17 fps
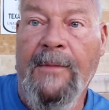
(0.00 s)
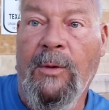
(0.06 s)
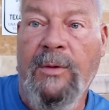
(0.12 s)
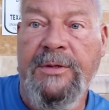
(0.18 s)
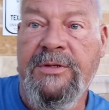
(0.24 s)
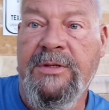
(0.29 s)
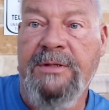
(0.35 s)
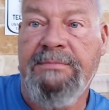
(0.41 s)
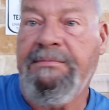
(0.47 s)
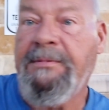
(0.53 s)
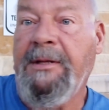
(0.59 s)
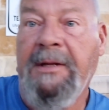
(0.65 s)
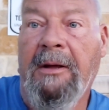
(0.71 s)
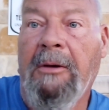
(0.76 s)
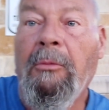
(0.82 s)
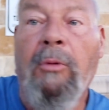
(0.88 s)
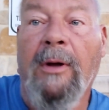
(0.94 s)
Was just,
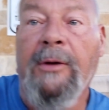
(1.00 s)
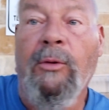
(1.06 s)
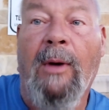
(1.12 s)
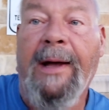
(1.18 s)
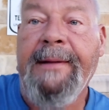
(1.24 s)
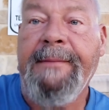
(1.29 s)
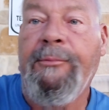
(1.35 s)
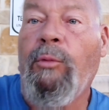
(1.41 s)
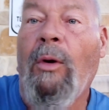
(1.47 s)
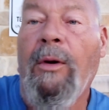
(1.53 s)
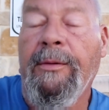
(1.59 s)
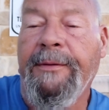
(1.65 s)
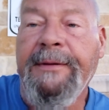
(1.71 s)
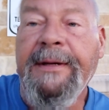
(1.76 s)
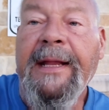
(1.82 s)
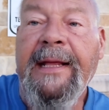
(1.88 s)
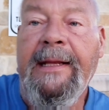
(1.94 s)
you know what do I
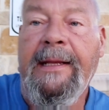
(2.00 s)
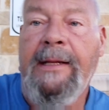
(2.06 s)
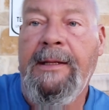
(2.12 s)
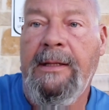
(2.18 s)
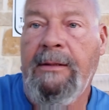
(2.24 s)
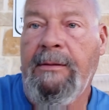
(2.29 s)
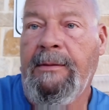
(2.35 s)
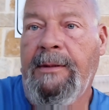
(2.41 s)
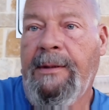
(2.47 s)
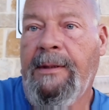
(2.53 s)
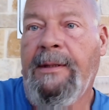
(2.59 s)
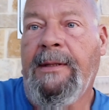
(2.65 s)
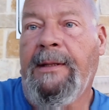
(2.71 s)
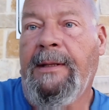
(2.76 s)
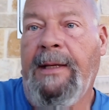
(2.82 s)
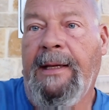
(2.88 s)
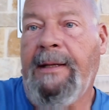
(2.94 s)
want and need,
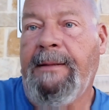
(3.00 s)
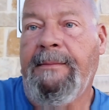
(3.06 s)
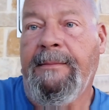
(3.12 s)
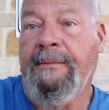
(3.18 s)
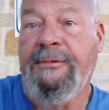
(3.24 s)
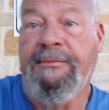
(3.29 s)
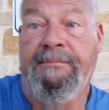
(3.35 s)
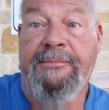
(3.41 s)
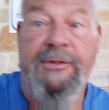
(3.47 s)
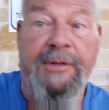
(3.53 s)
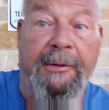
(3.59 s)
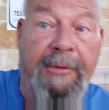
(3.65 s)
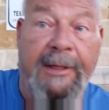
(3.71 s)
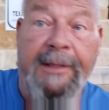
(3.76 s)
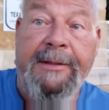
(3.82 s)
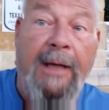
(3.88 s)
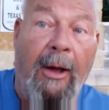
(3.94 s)
and
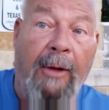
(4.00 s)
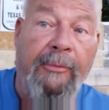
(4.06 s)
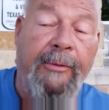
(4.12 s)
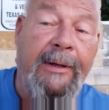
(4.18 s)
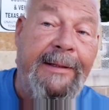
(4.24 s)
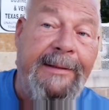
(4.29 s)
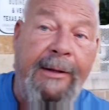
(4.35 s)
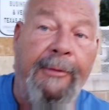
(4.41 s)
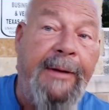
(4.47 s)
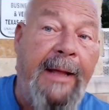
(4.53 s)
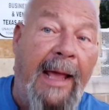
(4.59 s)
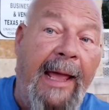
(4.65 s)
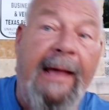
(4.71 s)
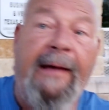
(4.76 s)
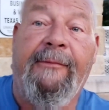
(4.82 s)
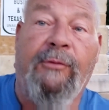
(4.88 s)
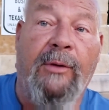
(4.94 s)
generally y'all really don't
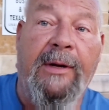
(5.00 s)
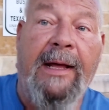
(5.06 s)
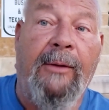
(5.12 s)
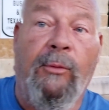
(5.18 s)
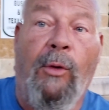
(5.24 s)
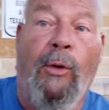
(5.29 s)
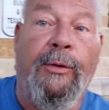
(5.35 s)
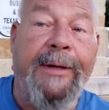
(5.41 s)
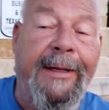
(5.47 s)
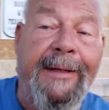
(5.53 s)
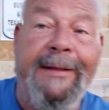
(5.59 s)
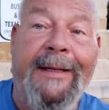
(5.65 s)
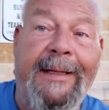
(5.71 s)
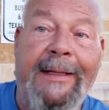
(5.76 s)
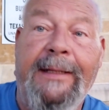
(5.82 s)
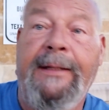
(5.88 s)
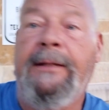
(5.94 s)
have what I want and
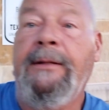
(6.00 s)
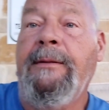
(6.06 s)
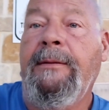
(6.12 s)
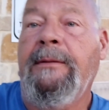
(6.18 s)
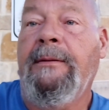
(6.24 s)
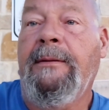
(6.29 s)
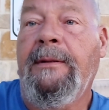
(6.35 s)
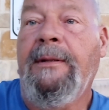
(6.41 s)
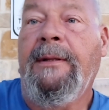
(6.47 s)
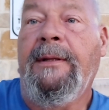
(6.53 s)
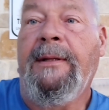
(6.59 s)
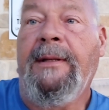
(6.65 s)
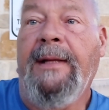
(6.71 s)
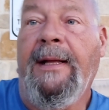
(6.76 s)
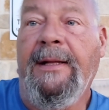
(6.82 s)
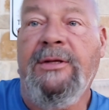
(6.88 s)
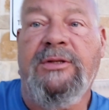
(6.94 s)
need,
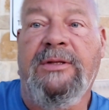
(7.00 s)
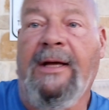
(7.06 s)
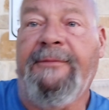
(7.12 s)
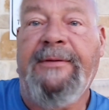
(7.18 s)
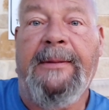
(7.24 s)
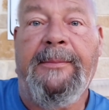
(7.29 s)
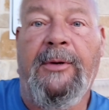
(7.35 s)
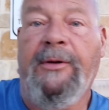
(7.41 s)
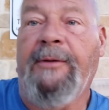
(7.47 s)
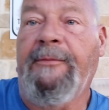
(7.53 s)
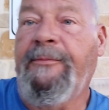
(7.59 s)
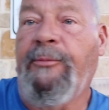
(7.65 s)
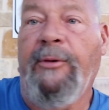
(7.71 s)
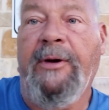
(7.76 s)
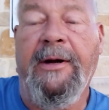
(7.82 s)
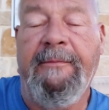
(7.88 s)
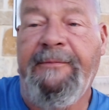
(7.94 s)
and stuff. I'm on a
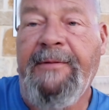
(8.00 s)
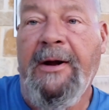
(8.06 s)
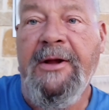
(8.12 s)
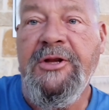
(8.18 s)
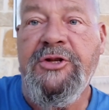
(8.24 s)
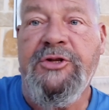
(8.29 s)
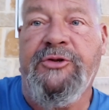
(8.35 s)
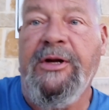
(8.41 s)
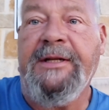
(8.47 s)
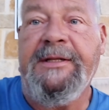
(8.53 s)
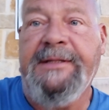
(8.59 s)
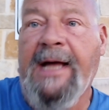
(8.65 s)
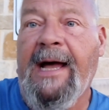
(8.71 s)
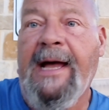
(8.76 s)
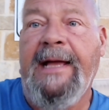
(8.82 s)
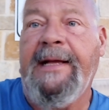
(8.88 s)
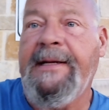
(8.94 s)
very very strict
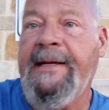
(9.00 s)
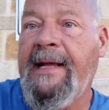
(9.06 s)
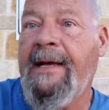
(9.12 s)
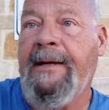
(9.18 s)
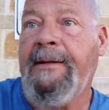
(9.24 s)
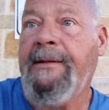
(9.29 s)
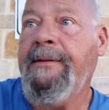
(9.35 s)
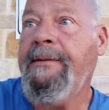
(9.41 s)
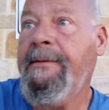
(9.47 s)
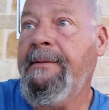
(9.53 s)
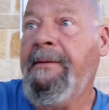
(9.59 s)
diet now